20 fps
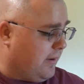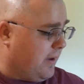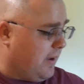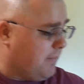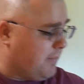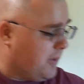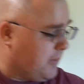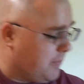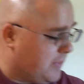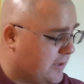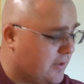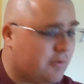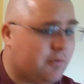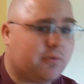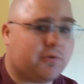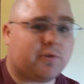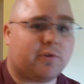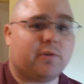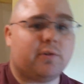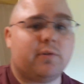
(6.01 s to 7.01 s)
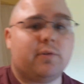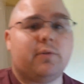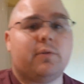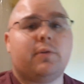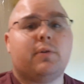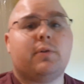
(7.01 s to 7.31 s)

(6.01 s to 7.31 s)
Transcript: I'm going to be using